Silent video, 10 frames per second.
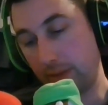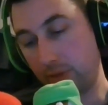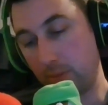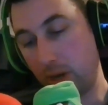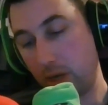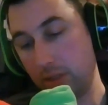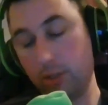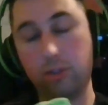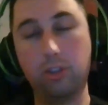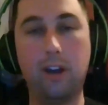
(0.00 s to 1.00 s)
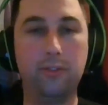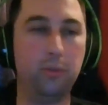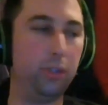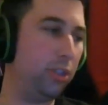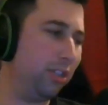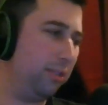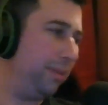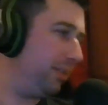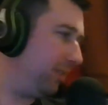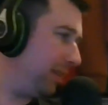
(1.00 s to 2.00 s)
They're from Hudson Soft, which doesn't
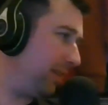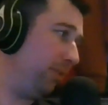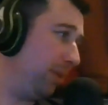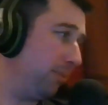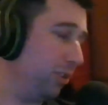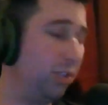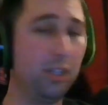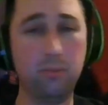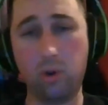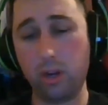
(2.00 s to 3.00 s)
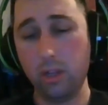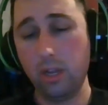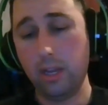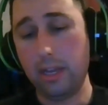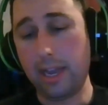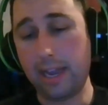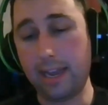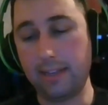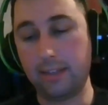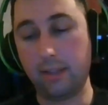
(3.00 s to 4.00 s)
make they don't make plushies anymore.
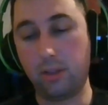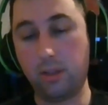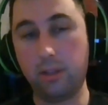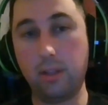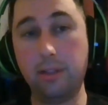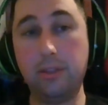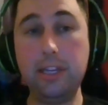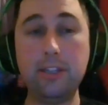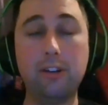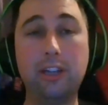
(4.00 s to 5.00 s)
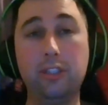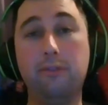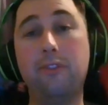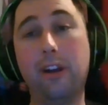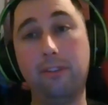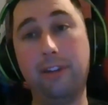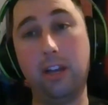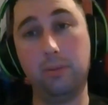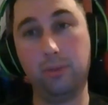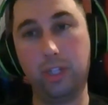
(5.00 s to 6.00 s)
And these are actually very
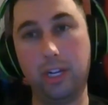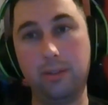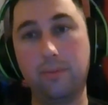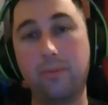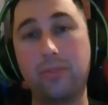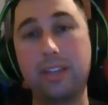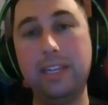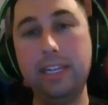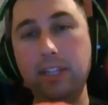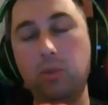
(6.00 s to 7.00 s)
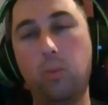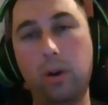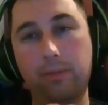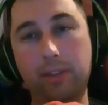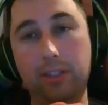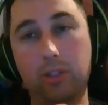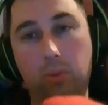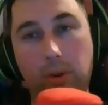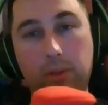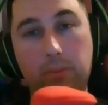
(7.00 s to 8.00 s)
valuable, John. Each one of these
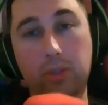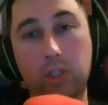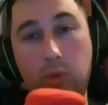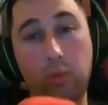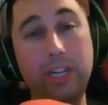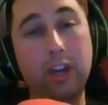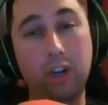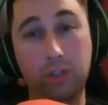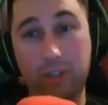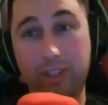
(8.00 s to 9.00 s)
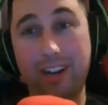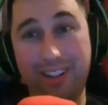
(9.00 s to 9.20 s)
is worth almost $300.